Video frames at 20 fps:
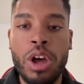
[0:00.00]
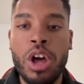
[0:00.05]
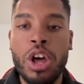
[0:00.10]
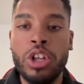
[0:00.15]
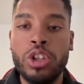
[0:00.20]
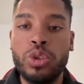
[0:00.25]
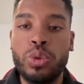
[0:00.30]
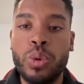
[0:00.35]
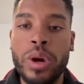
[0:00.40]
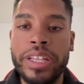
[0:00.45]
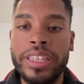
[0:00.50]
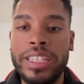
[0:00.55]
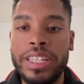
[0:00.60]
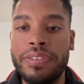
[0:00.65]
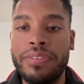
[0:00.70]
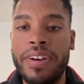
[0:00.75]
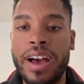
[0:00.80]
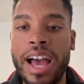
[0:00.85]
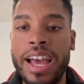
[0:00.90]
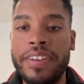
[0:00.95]

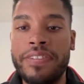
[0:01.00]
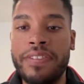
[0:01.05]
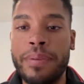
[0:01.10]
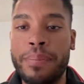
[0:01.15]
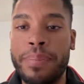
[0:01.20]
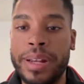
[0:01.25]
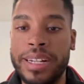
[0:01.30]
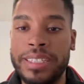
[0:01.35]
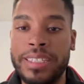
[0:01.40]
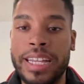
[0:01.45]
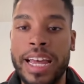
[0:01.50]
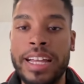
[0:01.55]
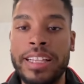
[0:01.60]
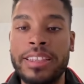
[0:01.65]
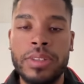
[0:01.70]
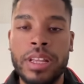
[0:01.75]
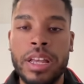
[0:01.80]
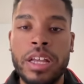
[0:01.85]
25%.